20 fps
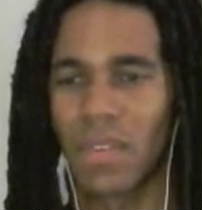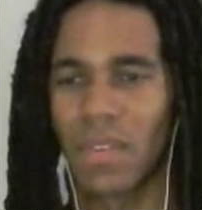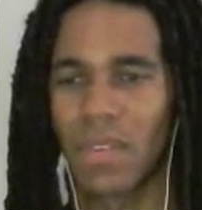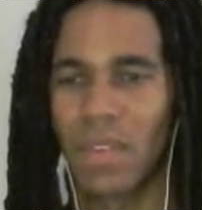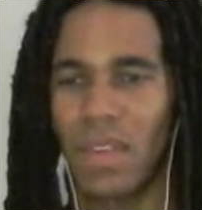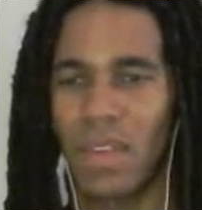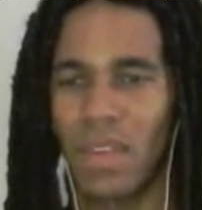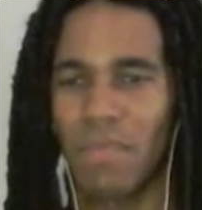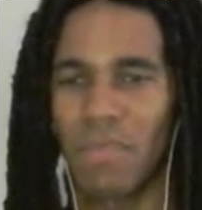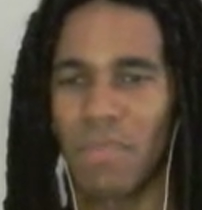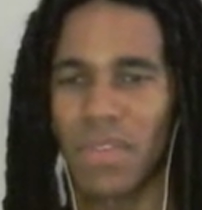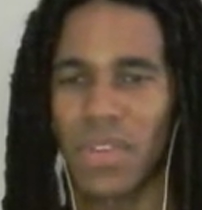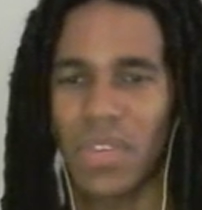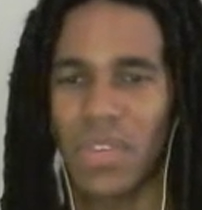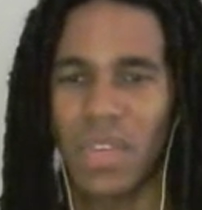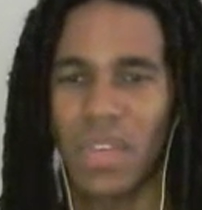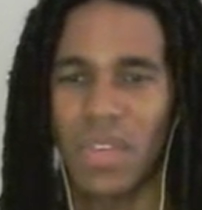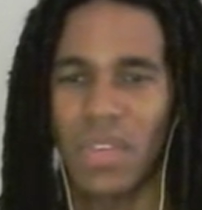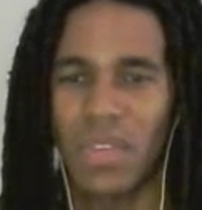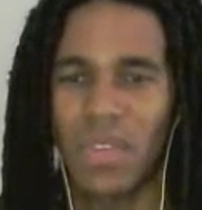And plus
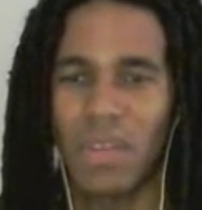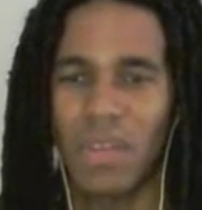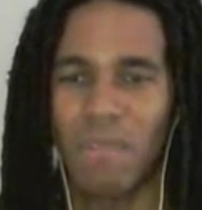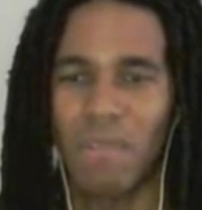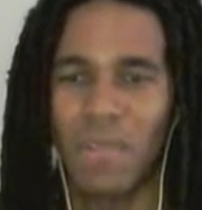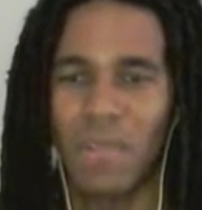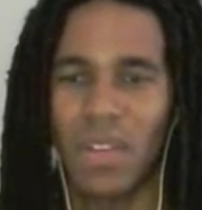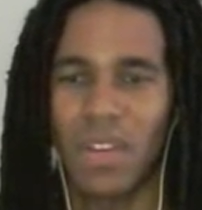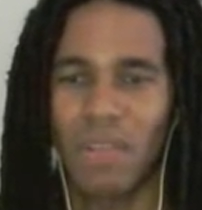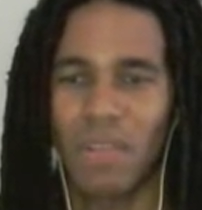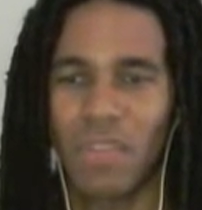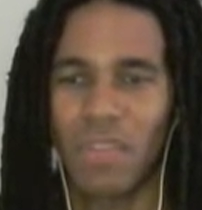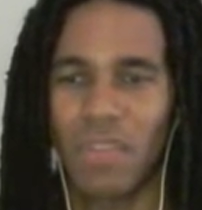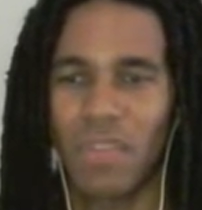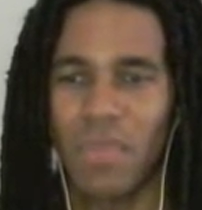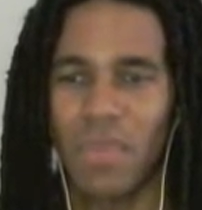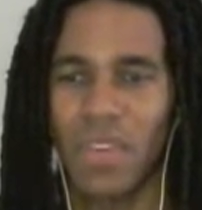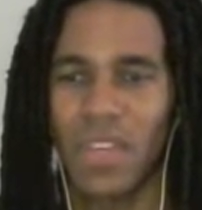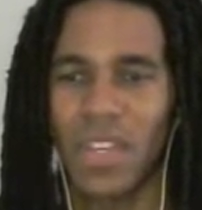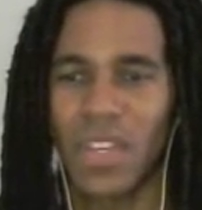I get to beat up
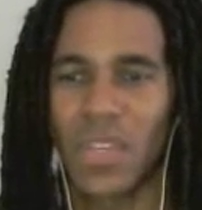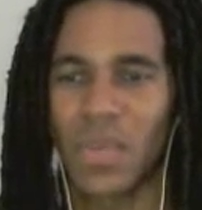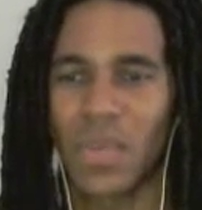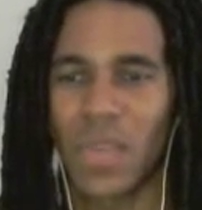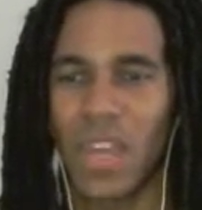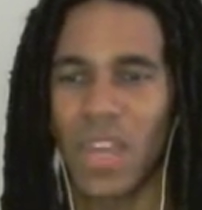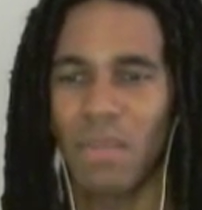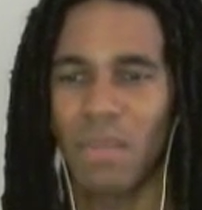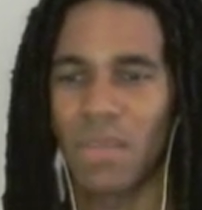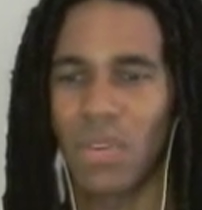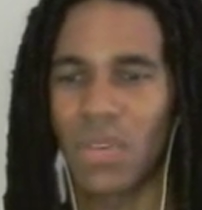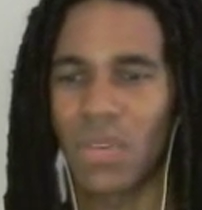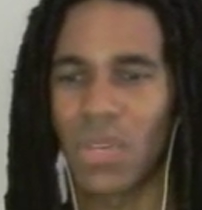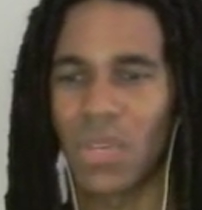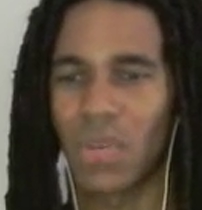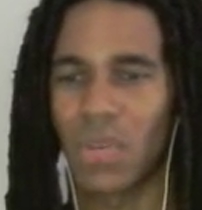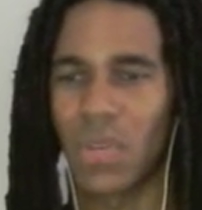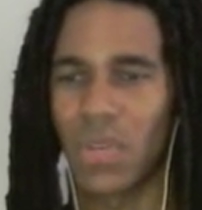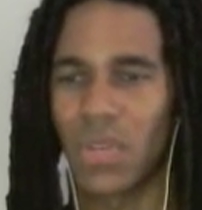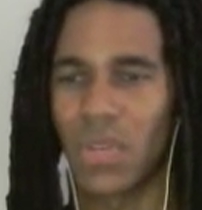Koopa Kids with
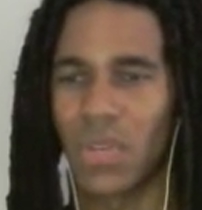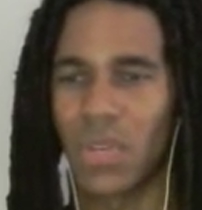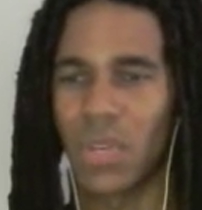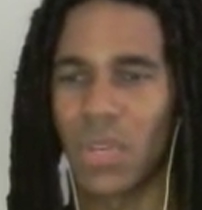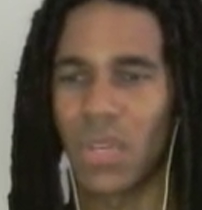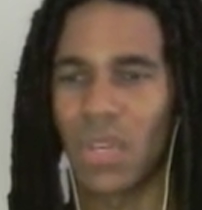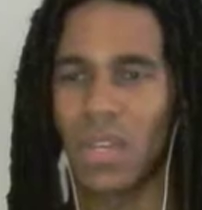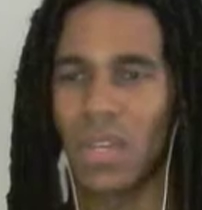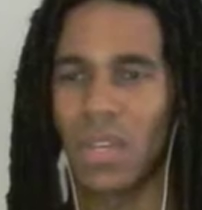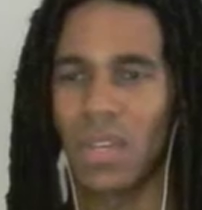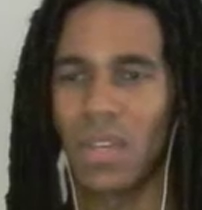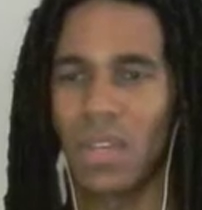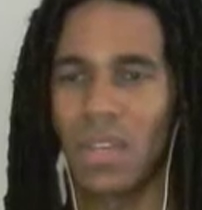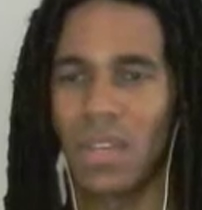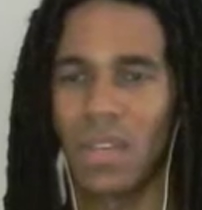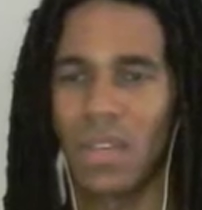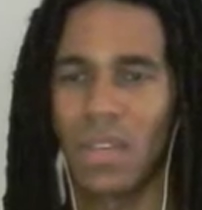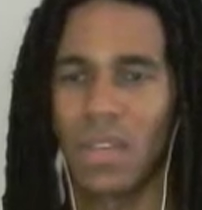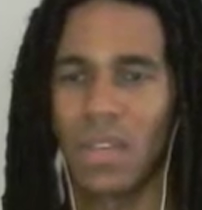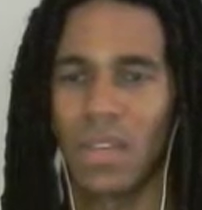hammers, which is,
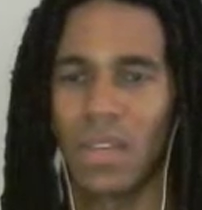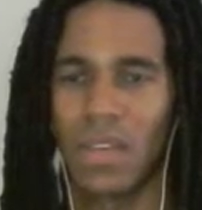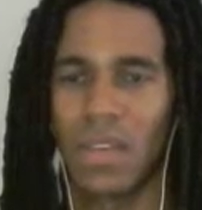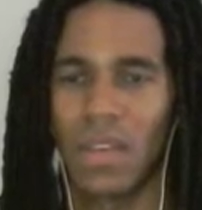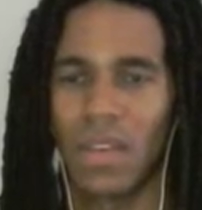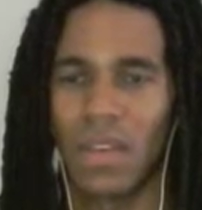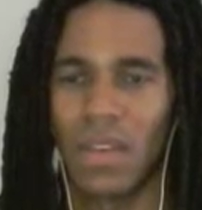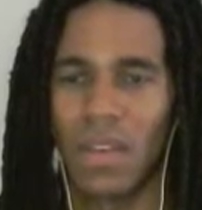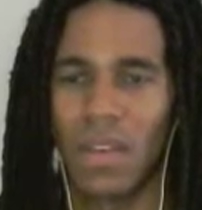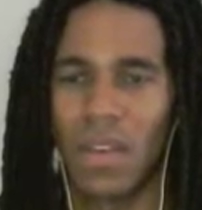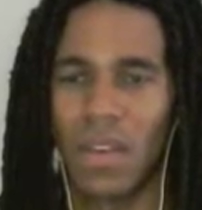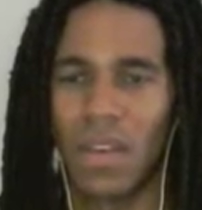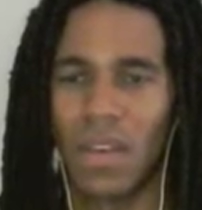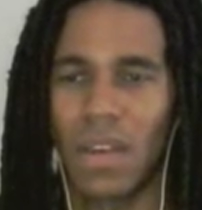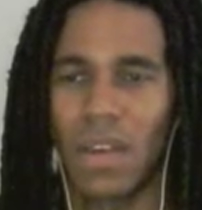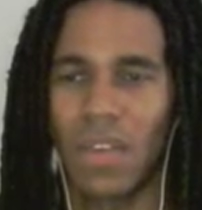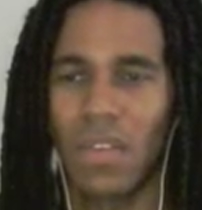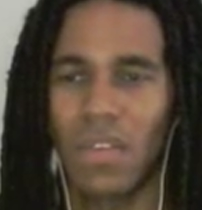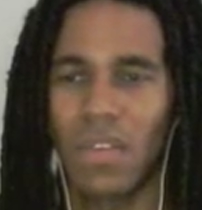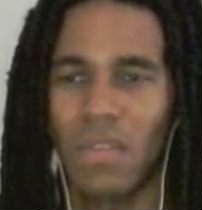
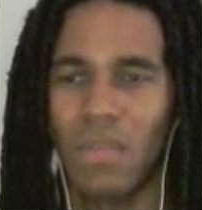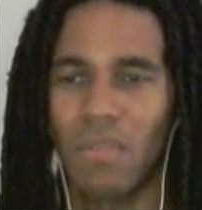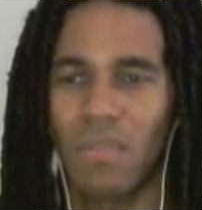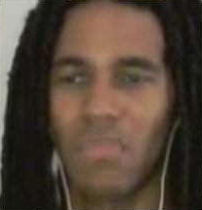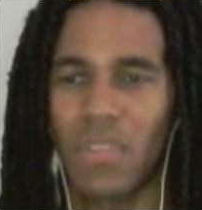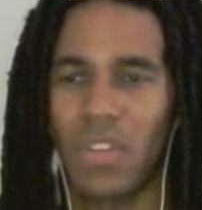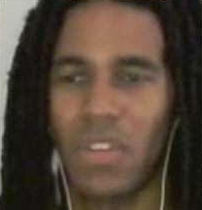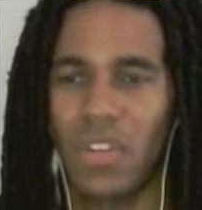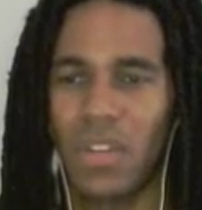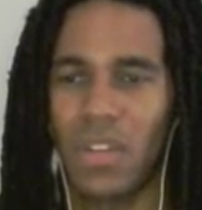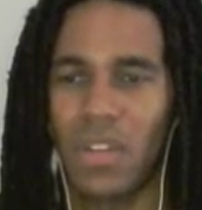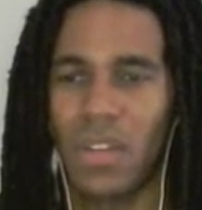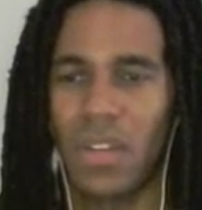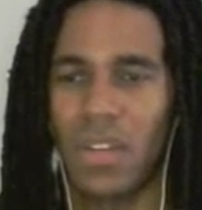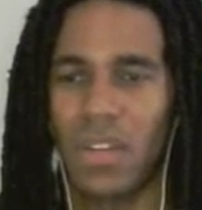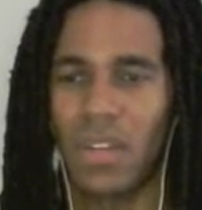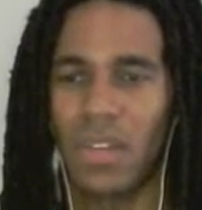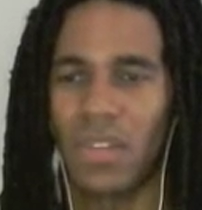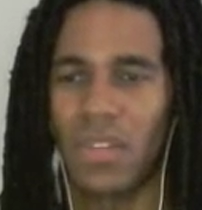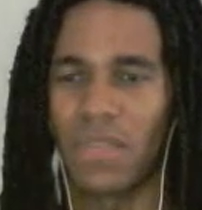I do
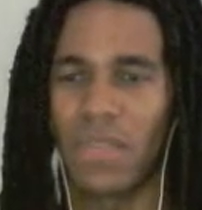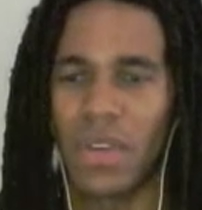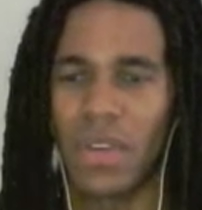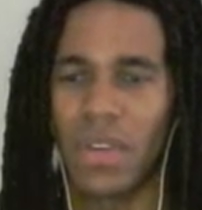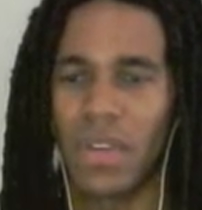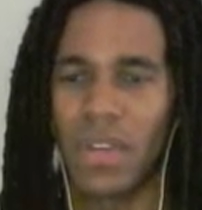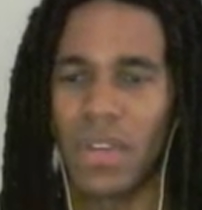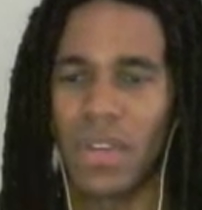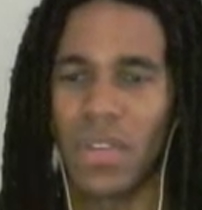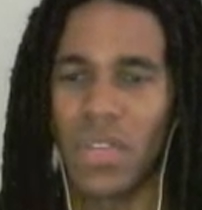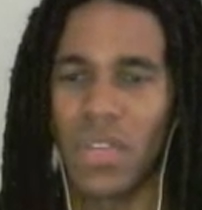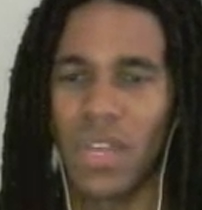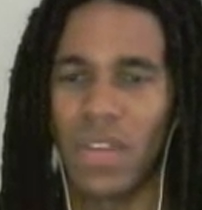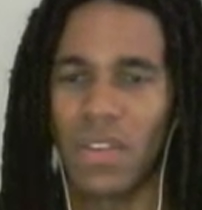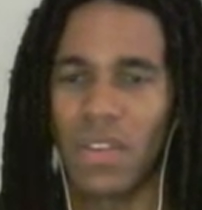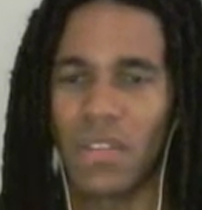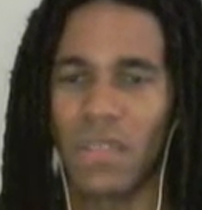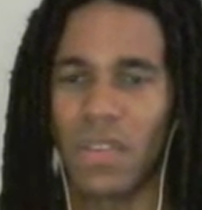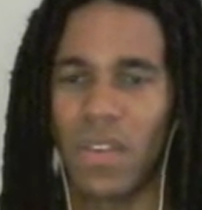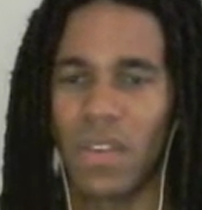appreciate. It's very
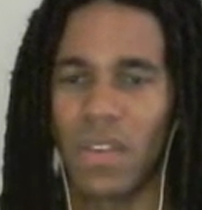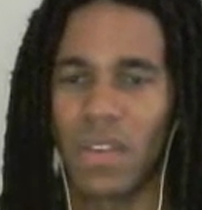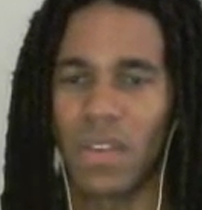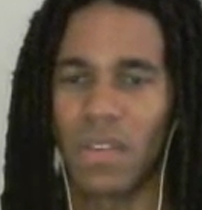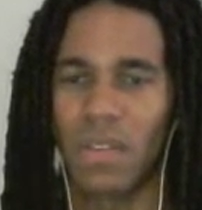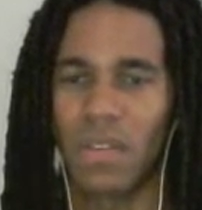satisfying.